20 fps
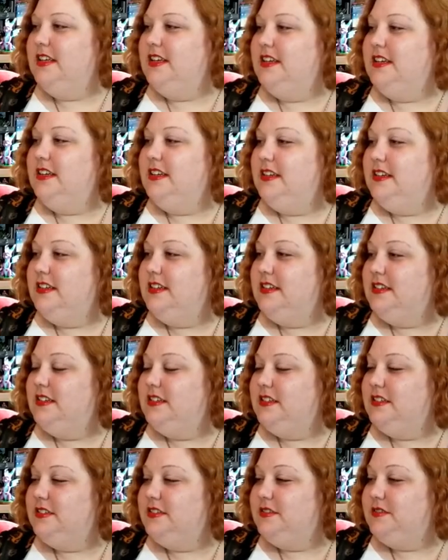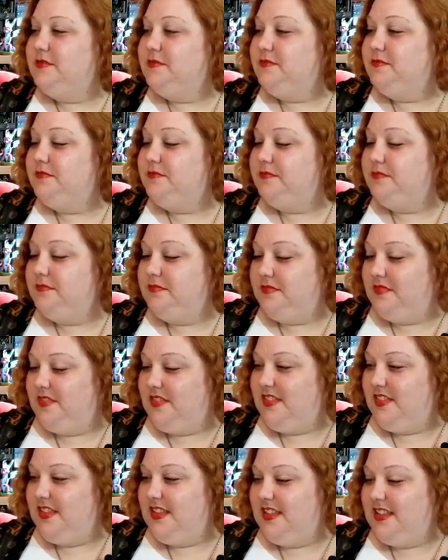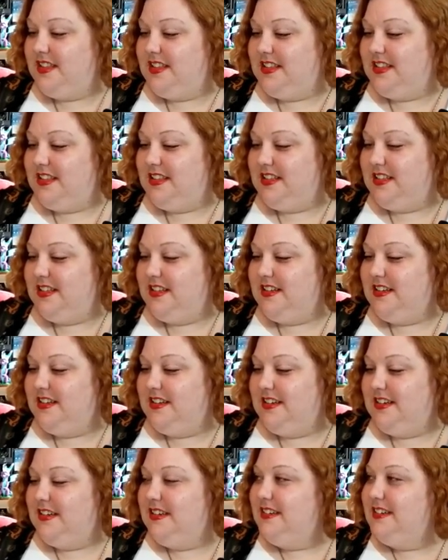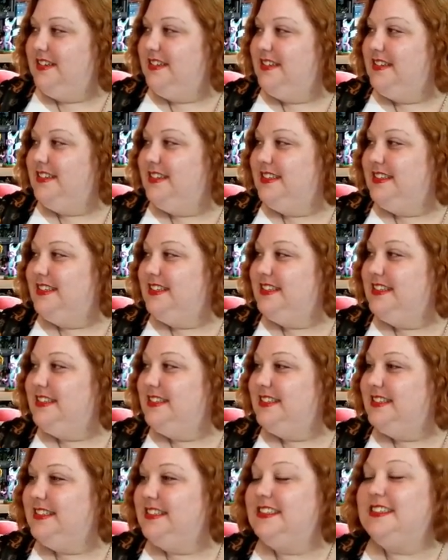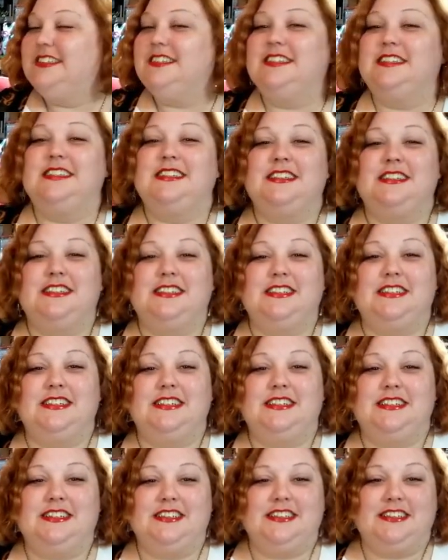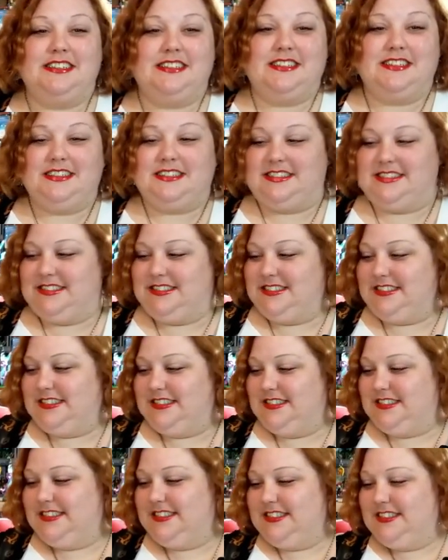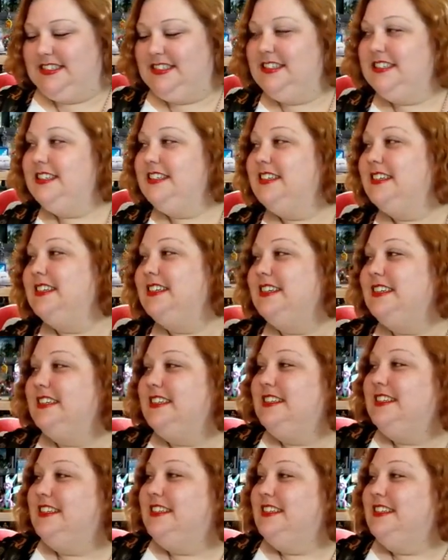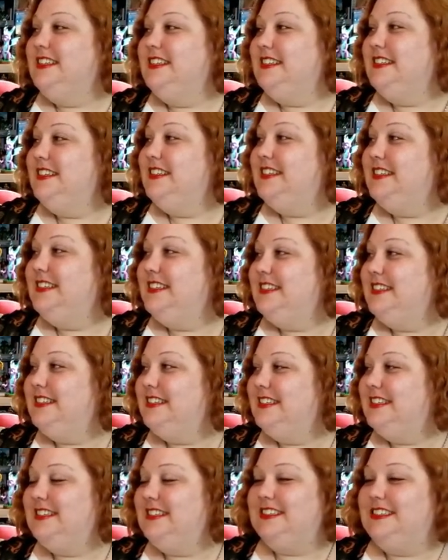(silent)